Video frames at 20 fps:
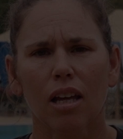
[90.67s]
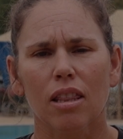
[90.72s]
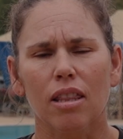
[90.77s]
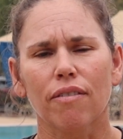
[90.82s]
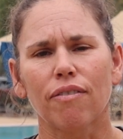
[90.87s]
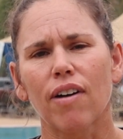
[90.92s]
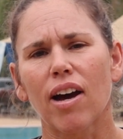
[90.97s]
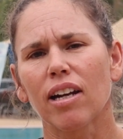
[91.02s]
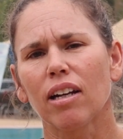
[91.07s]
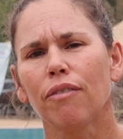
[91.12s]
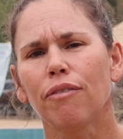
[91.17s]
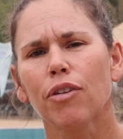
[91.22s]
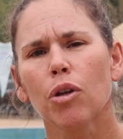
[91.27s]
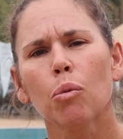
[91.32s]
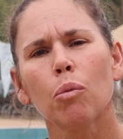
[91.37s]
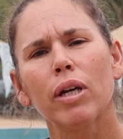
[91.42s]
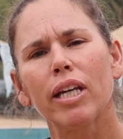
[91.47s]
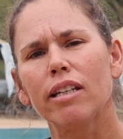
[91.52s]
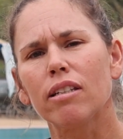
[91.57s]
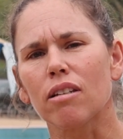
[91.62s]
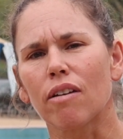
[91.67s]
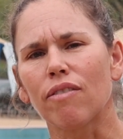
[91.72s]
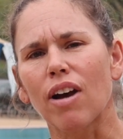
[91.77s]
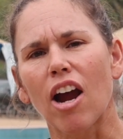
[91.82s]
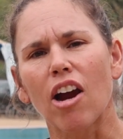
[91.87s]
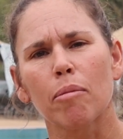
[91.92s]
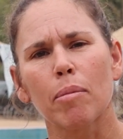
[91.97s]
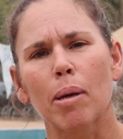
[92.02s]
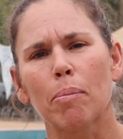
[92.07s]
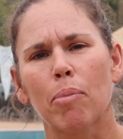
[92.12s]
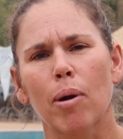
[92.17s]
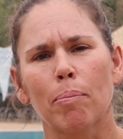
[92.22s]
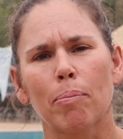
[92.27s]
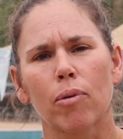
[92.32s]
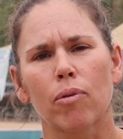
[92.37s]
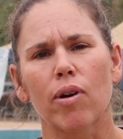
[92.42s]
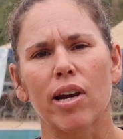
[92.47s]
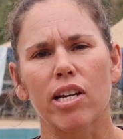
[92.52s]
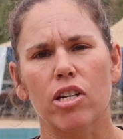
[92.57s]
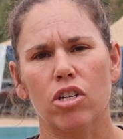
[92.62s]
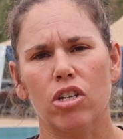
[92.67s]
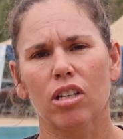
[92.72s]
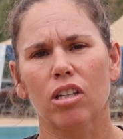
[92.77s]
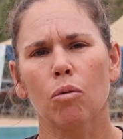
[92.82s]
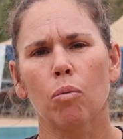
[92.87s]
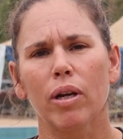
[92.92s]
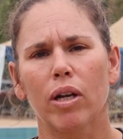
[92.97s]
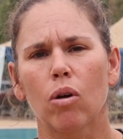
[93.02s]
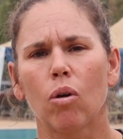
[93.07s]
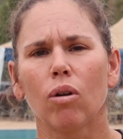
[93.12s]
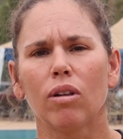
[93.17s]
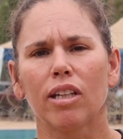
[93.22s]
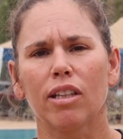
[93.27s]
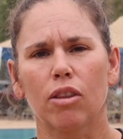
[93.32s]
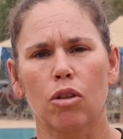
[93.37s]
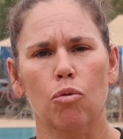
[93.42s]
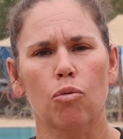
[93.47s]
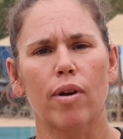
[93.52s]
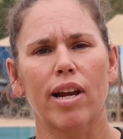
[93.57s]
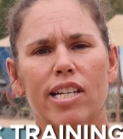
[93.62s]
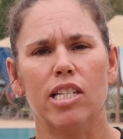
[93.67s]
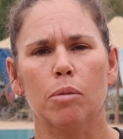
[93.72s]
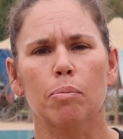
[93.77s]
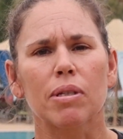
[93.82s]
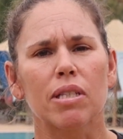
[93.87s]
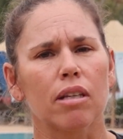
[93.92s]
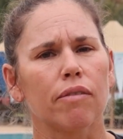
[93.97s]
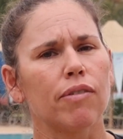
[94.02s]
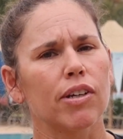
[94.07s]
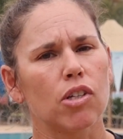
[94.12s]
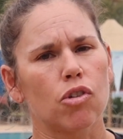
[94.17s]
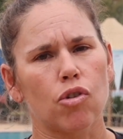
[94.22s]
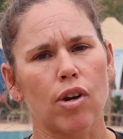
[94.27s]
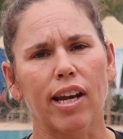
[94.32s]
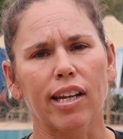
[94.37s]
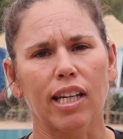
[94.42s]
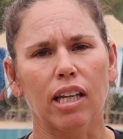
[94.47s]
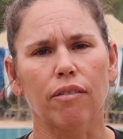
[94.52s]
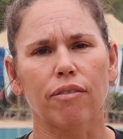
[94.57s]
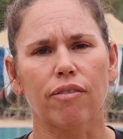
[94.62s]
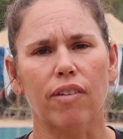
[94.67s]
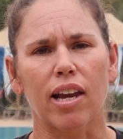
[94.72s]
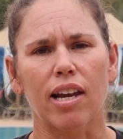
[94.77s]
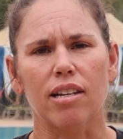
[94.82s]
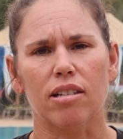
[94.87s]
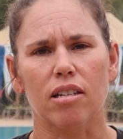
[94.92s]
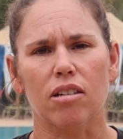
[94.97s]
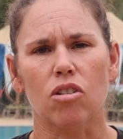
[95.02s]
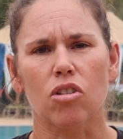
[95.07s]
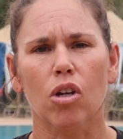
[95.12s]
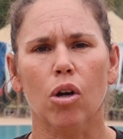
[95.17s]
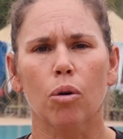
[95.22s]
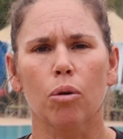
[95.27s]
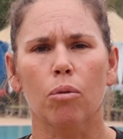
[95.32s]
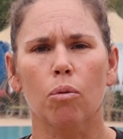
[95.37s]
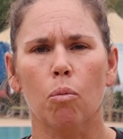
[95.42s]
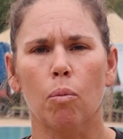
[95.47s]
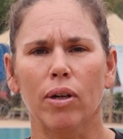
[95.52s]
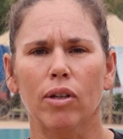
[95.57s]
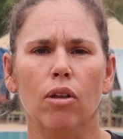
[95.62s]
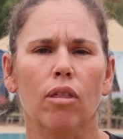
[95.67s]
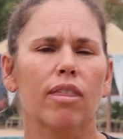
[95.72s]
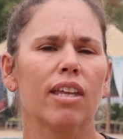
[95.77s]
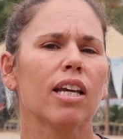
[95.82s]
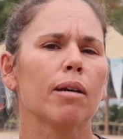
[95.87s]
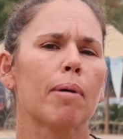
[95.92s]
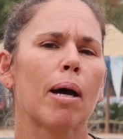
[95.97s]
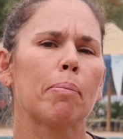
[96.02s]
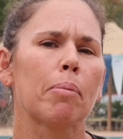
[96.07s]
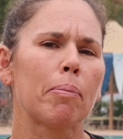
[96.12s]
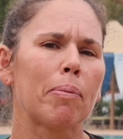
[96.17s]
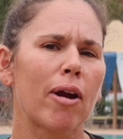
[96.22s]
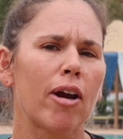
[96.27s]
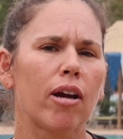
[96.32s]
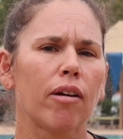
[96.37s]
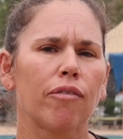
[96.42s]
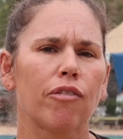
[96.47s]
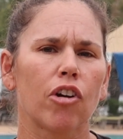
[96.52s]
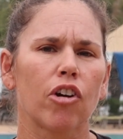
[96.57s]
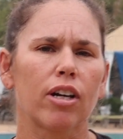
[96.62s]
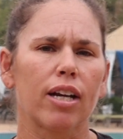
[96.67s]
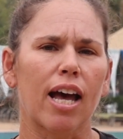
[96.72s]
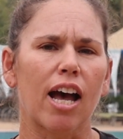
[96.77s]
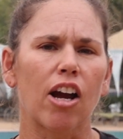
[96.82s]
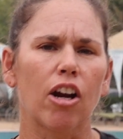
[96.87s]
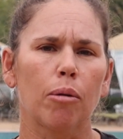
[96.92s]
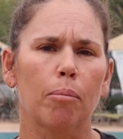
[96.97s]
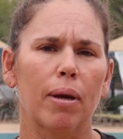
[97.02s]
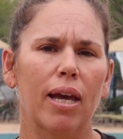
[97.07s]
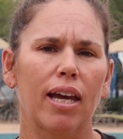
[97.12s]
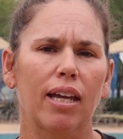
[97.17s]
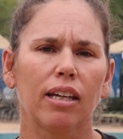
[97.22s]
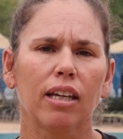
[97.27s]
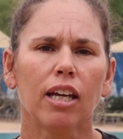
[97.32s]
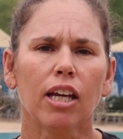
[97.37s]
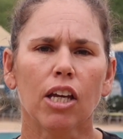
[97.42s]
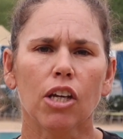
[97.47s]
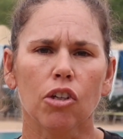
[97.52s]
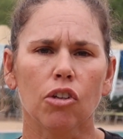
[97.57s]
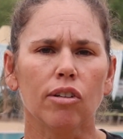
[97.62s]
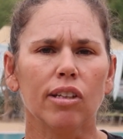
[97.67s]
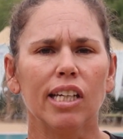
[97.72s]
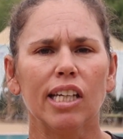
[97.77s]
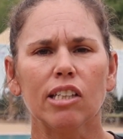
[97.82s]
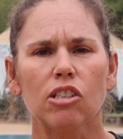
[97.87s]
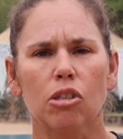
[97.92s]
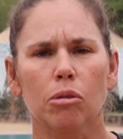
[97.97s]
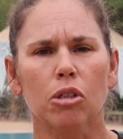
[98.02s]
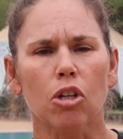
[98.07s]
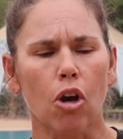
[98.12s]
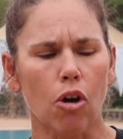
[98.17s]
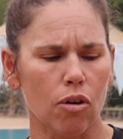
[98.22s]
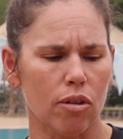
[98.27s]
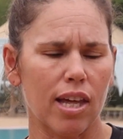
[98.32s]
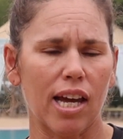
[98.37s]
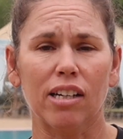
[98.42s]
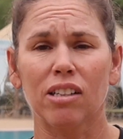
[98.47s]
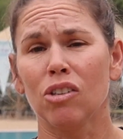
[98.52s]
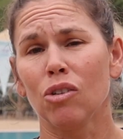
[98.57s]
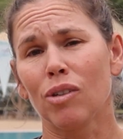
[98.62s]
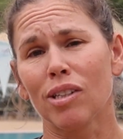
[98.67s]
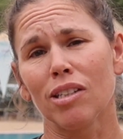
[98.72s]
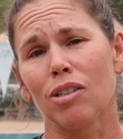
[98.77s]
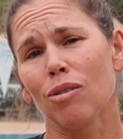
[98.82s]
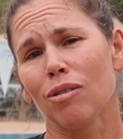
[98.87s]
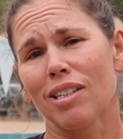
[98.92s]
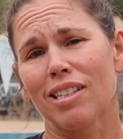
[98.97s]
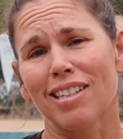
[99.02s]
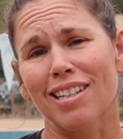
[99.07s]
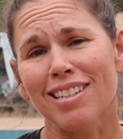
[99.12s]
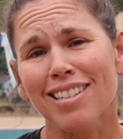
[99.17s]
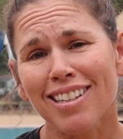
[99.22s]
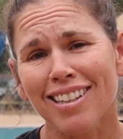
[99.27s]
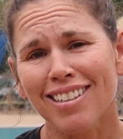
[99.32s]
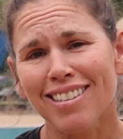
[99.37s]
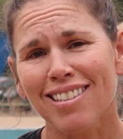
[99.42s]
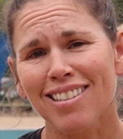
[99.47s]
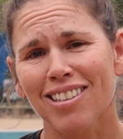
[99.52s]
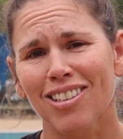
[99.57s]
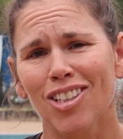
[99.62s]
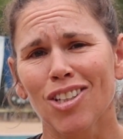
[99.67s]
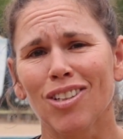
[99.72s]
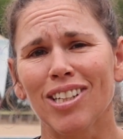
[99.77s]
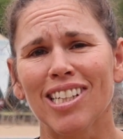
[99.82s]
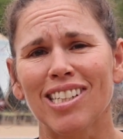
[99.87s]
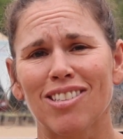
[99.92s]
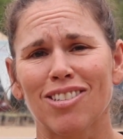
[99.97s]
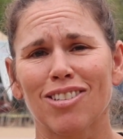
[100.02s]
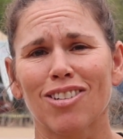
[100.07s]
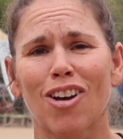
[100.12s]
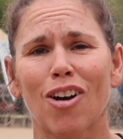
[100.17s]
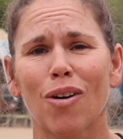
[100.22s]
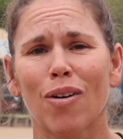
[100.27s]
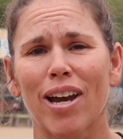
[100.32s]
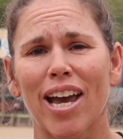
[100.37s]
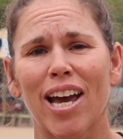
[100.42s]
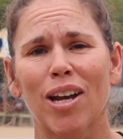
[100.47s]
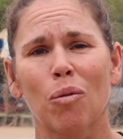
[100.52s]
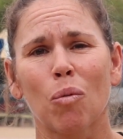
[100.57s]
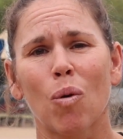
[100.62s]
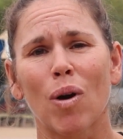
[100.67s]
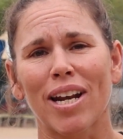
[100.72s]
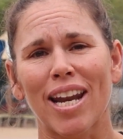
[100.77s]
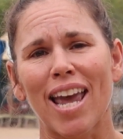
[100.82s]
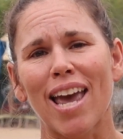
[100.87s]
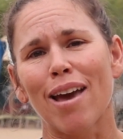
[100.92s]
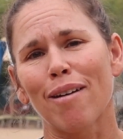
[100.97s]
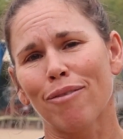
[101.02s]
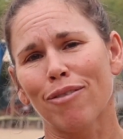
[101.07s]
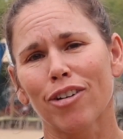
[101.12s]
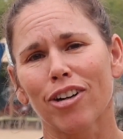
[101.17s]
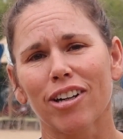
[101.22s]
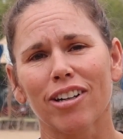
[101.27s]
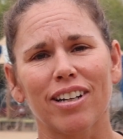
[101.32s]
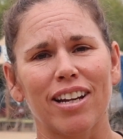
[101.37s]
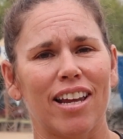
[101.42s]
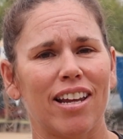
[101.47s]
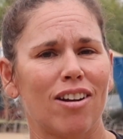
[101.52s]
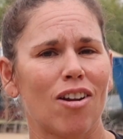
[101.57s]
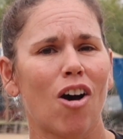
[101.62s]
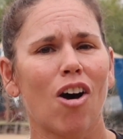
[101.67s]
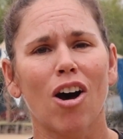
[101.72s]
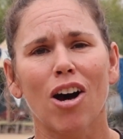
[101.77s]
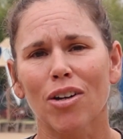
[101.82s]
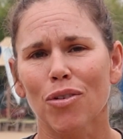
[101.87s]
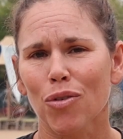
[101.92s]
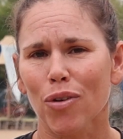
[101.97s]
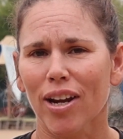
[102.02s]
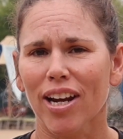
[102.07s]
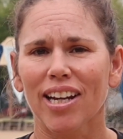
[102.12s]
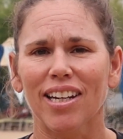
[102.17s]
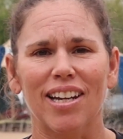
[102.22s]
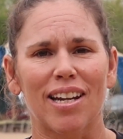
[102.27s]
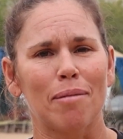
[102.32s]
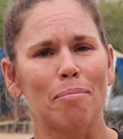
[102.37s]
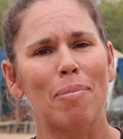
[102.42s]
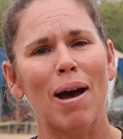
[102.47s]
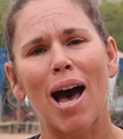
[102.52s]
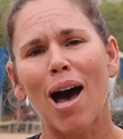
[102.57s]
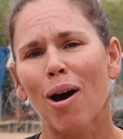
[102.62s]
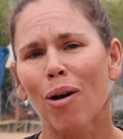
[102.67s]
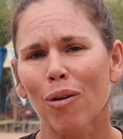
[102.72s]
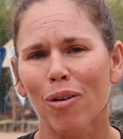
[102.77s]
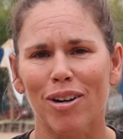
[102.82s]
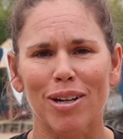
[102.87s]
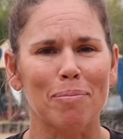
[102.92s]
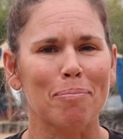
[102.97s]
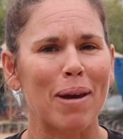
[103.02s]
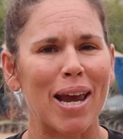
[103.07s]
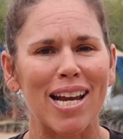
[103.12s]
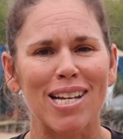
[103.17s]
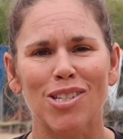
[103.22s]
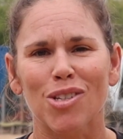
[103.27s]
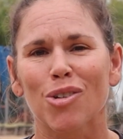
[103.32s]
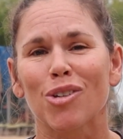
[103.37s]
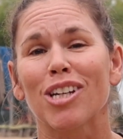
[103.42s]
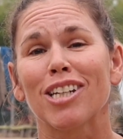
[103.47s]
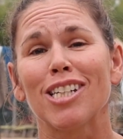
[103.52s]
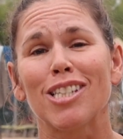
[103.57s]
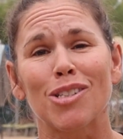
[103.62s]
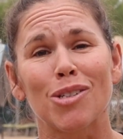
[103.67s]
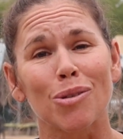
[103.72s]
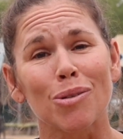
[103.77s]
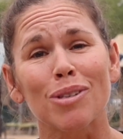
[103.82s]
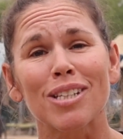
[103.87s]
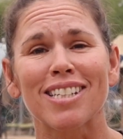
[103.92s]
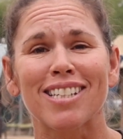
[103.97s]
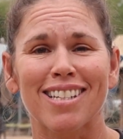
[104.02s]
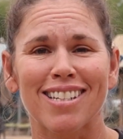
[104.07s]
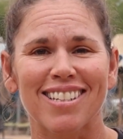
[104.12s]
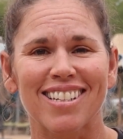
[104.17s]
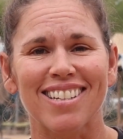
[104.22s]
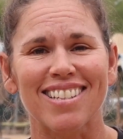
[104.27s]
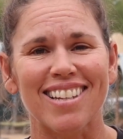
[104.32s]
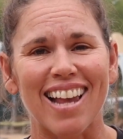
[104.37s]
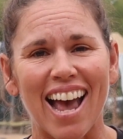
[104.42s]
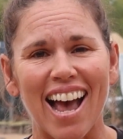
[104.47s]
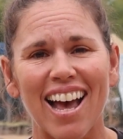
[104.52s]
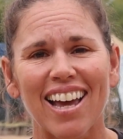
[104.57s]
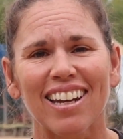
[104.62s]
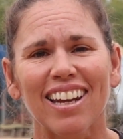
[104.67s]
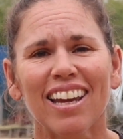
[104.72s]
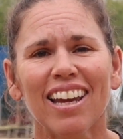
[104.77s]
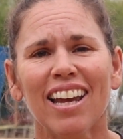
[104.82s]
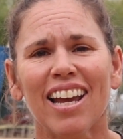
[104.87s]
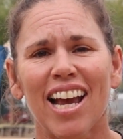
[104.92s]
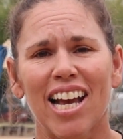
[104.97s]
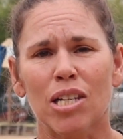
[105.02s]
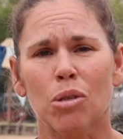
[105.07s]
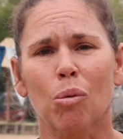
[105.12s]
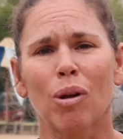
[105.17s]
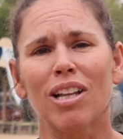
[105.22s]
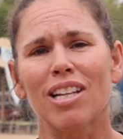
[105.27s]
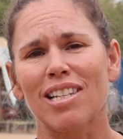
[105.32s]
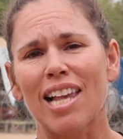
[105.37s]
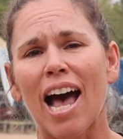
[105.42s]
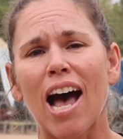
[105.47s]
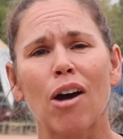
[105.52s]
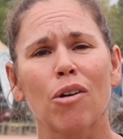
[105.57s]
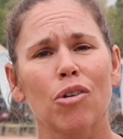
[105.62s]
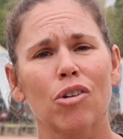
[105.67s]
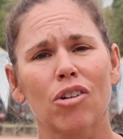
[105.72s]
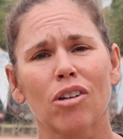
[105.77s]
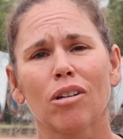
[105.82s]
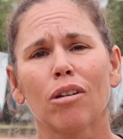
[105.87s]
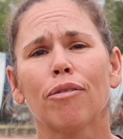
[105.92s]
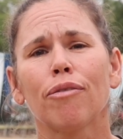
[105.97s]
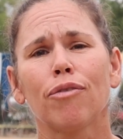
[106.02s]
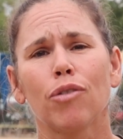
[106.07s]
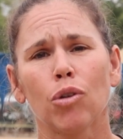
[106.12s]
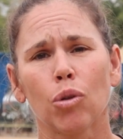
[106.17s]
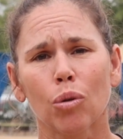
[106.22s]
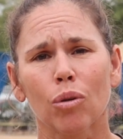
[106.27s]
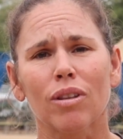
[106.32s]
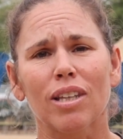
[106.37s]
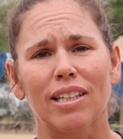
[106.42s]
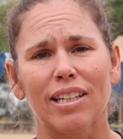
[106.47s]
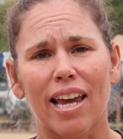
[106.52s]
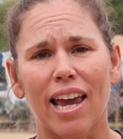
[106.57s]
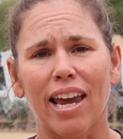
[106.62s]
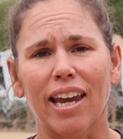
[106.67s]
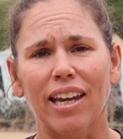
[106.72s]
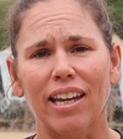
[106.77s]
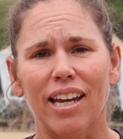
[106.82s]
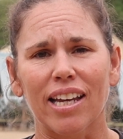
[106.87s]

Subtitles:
The final few weeks of Ironman preparation, we call it the race-specific training phase. And so when you think about preparing for an Ironman, you need to know that you can do the distance. You need to know at what effort and heart rate and power and pace you're going to do the distance at, as well as how you're going to fuel the day.